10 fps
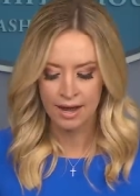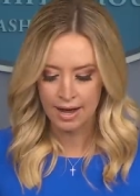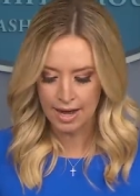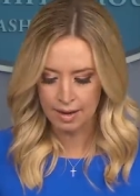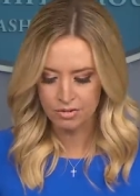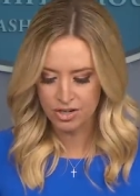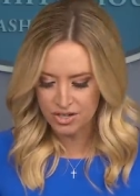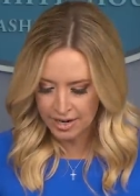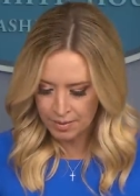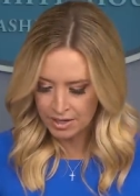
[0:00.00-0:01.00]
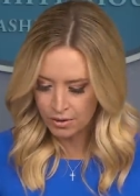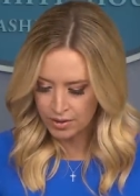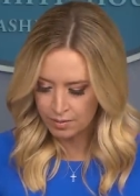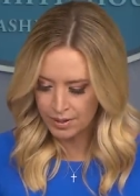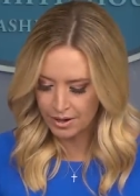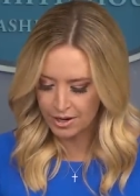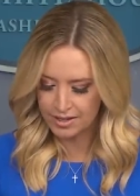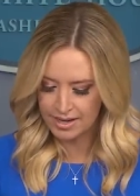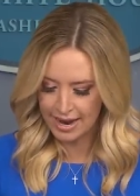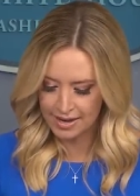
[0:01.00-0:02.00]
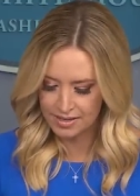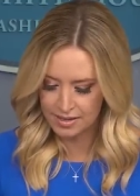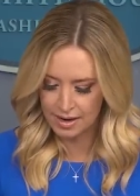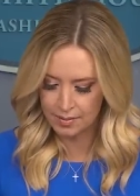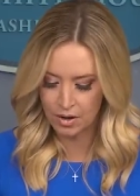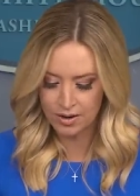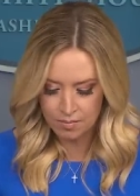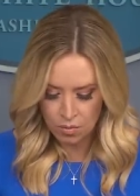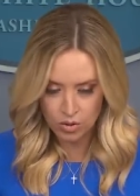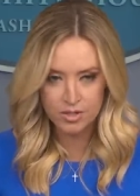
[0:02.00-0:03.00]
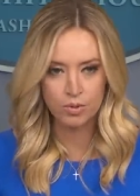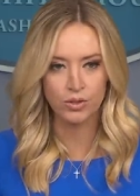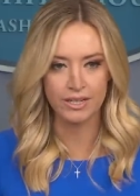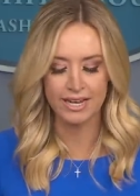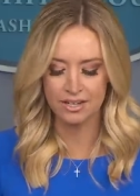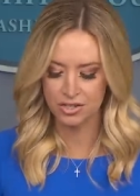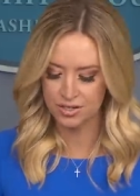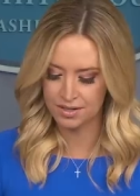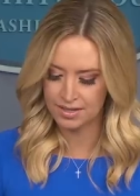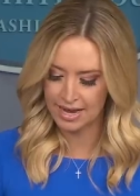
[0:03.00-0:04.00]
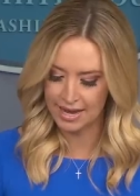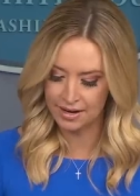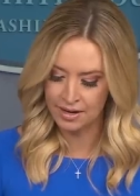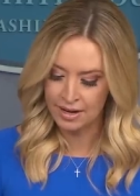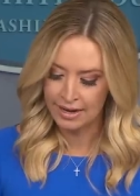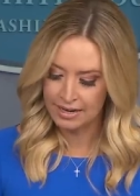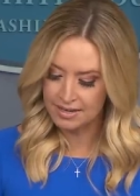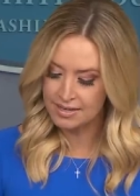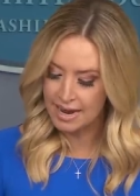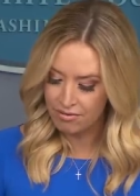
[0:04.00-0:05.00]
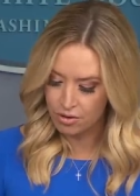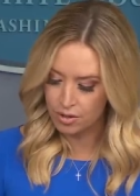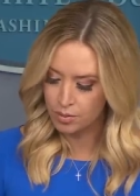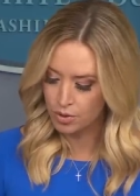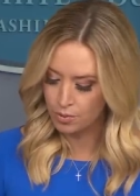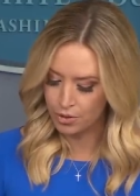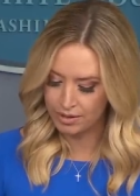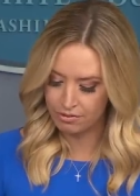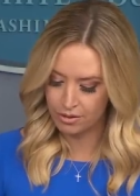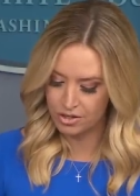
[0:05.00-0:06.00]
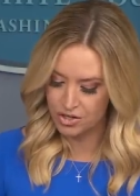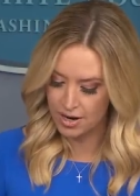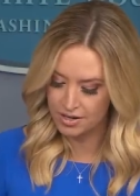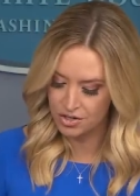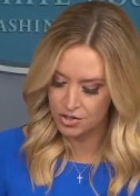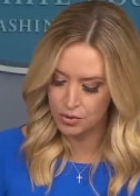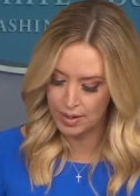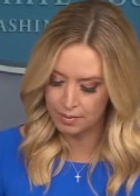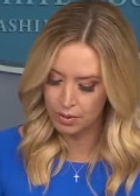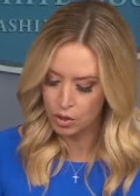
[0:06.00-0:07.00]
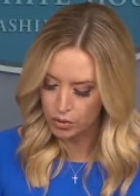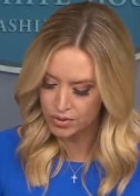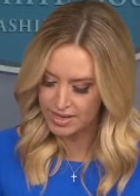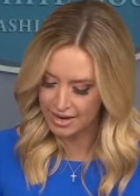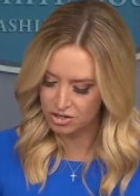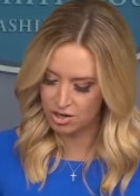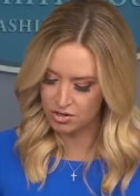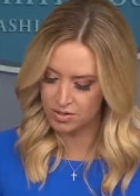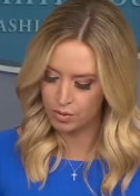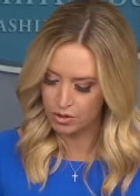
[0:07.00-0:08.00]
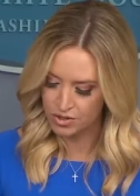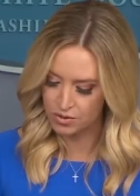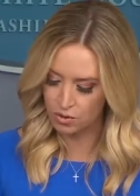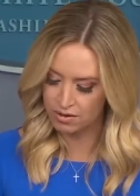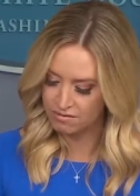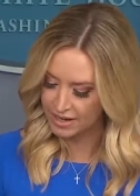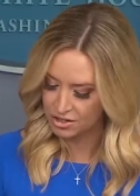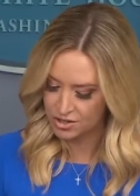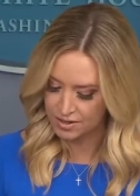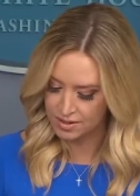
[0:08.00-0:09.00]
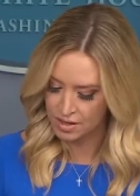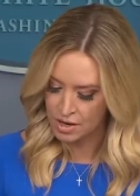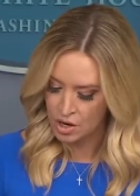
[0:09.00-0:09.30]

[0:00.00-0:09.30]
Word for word: Um, judge Amy Coney Barrett has, um, on multiple occasions, said it is never appropriate for a judge to impose that judge's personal convictions,